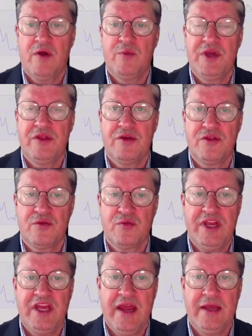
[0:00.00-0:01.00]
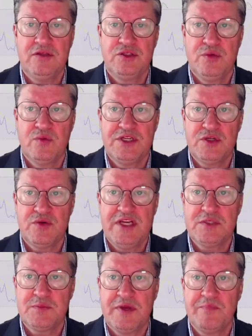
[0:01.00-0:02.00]
That would be the 382
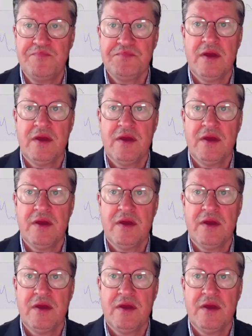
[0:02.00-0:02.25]
retracement.